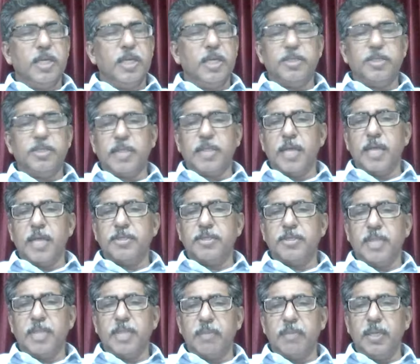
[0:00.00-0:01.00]
stands
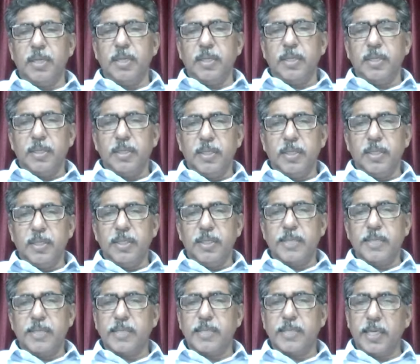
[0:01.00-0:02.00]
stubborn, the
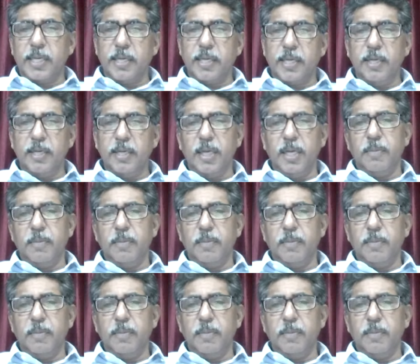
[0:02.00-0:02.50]
second